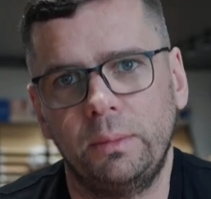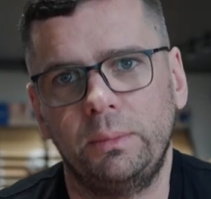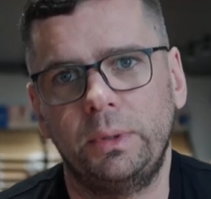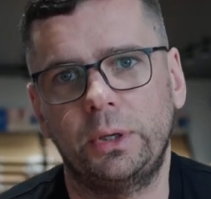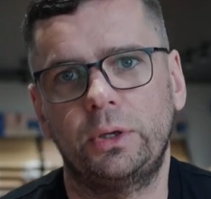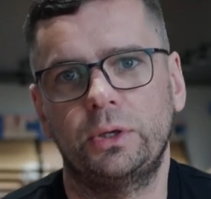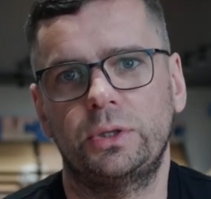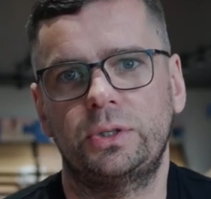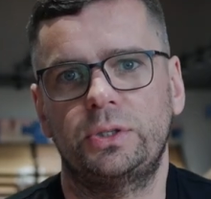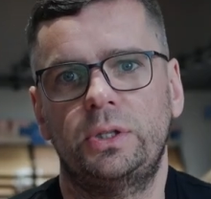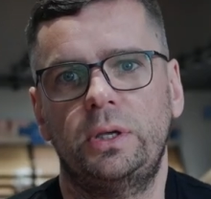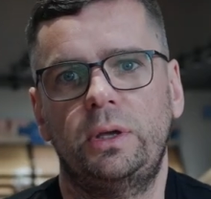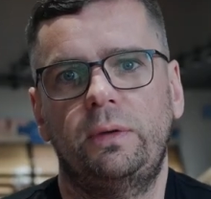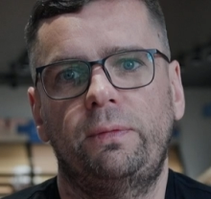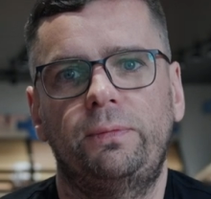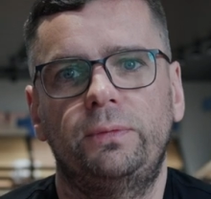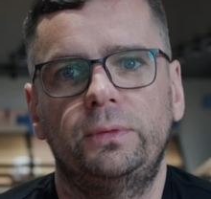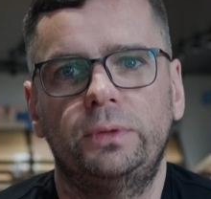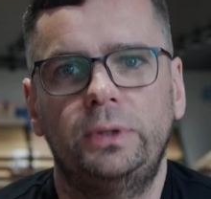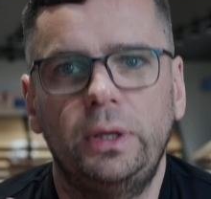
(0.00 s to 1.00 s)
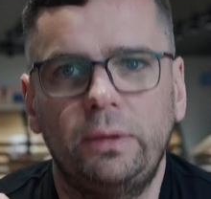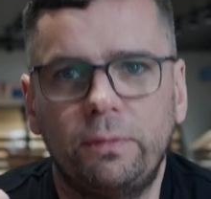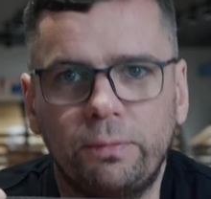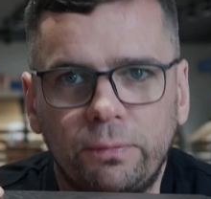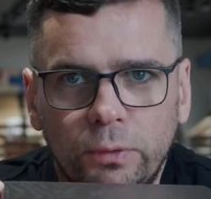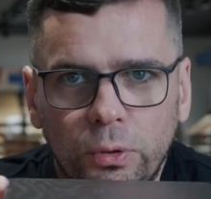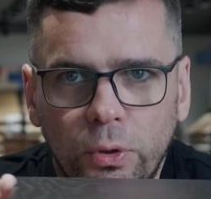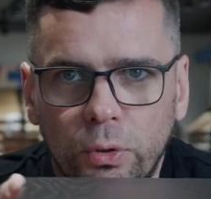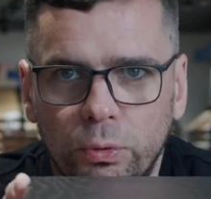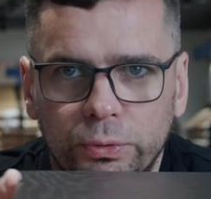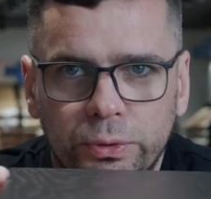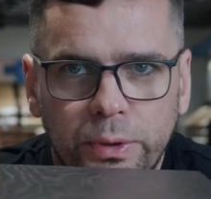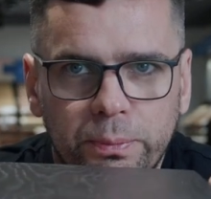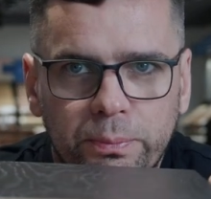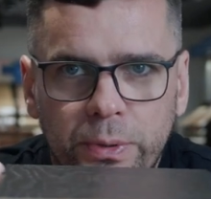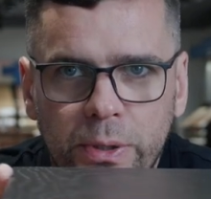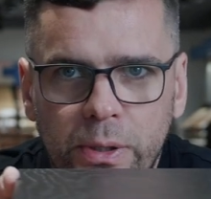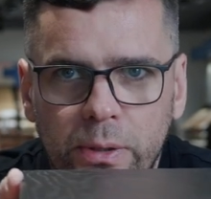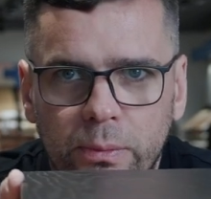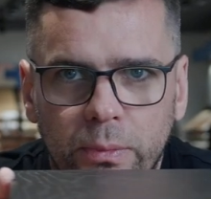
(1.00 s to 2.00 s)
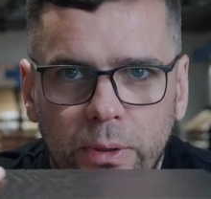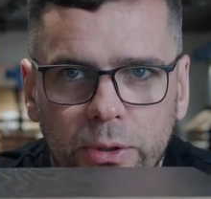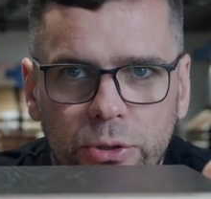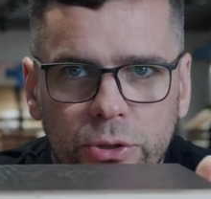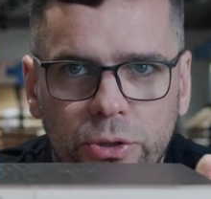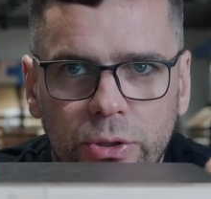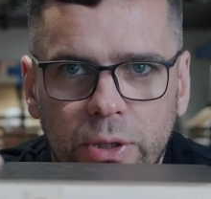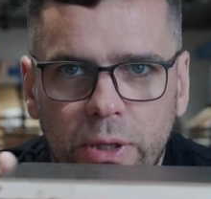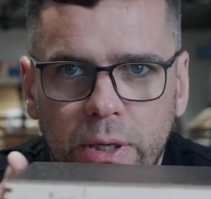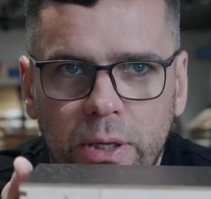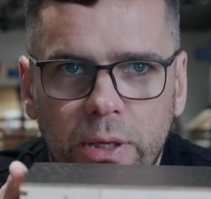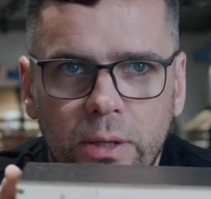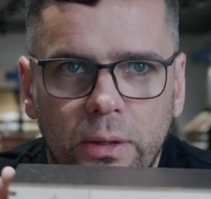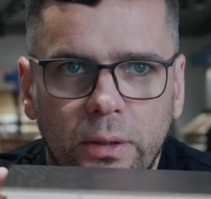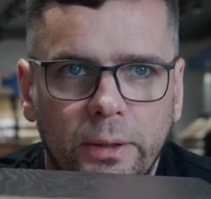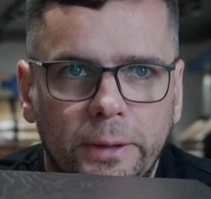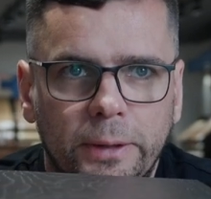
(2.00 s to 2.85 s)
because they float. They pretty much they're